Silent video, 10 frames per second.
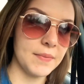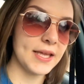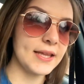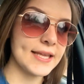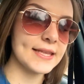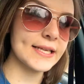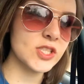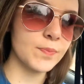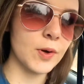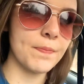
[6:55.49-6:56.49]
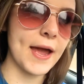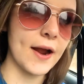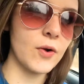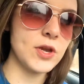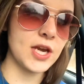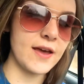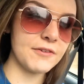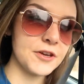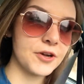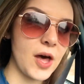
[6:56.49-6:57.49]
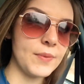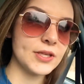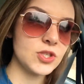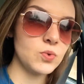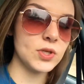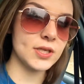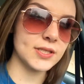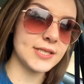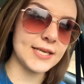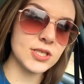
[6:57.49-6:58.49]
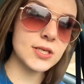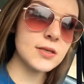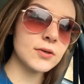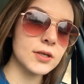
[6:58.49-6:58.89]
and like things to prepare whenever you're coming to a session